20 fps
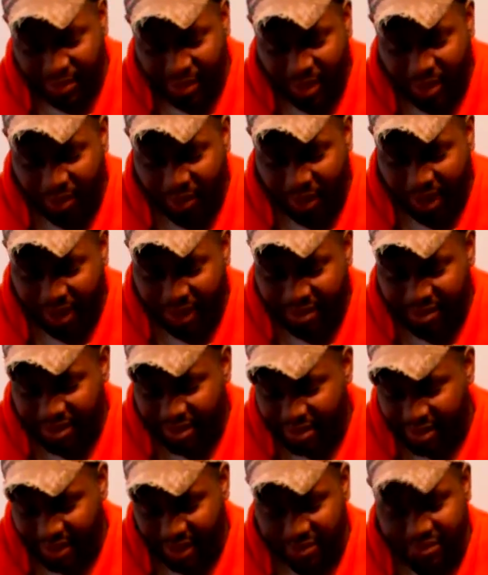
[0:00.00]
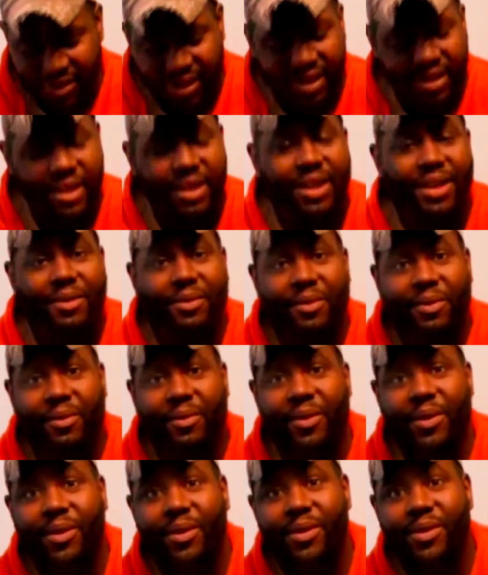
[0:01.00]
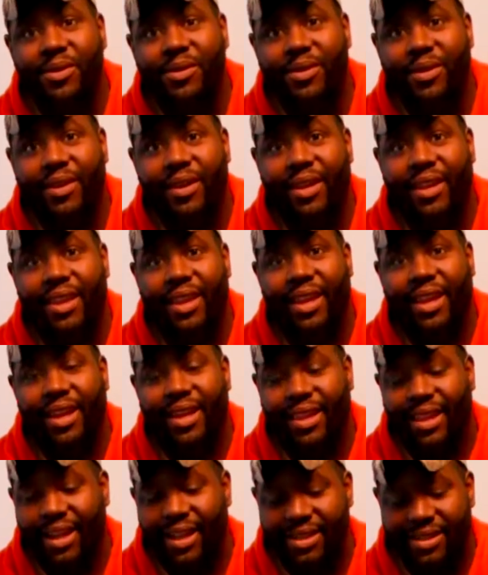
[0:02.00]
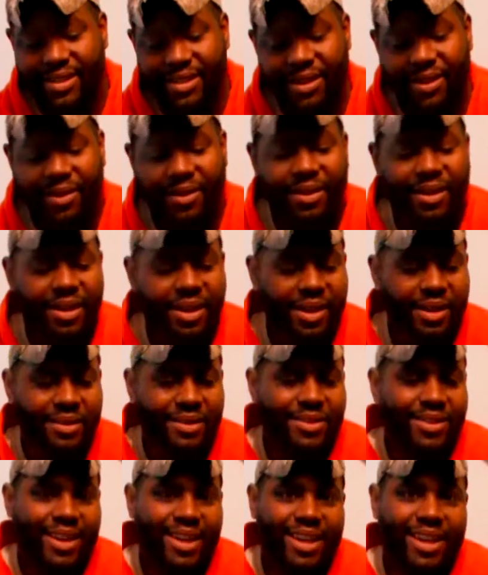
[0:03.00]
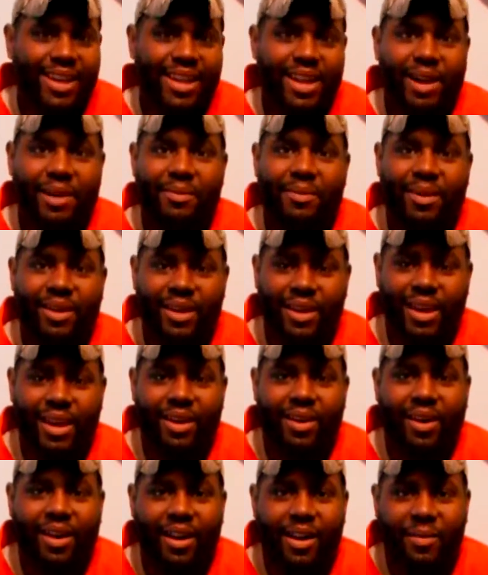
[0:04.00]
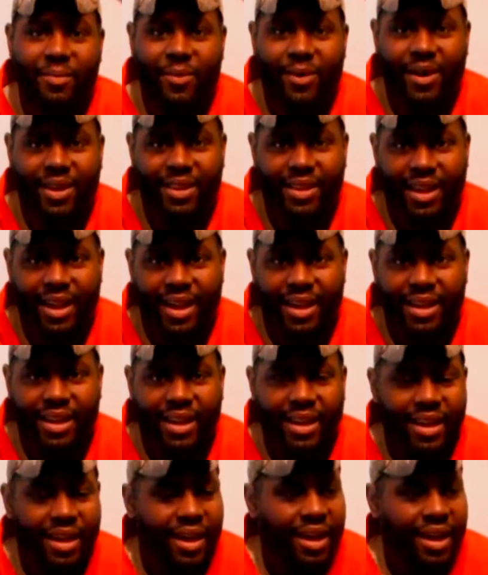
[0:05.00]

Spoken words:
been a while since I've done any reviews or anything like that, so I'm trying to get caught up on that.